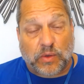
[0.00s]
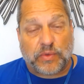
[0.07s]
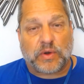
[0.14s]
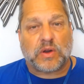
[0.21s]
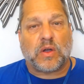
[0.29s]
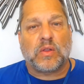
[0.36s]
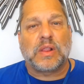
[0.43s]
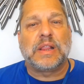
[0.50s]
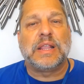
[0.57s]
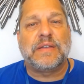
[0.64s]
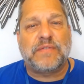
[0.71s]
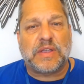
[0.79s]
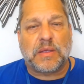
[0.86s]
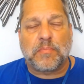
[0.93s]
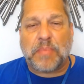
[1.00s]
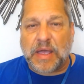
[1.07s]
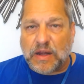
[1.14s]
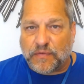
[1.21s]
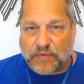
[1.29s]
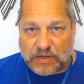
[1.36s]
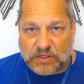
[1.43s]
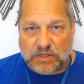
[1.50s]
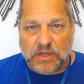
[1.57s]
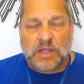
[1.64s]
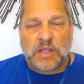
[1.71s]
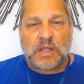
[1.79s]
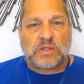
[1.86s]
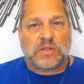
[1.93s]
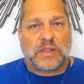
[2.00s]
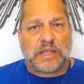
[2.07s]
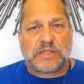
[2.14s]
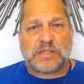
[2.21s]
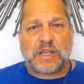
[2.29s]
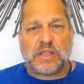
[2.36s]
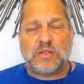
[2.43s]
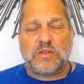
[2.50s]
They're called living benefits. So let's say